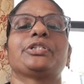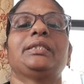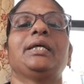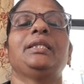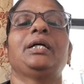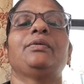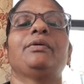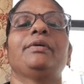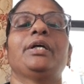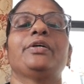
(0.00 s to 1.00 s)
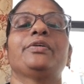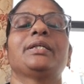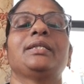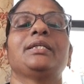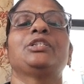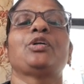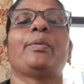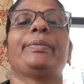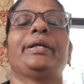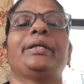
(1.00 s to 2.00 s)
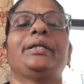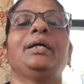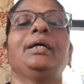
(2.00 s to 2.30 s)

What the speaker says: 3. In that one we are using this operator.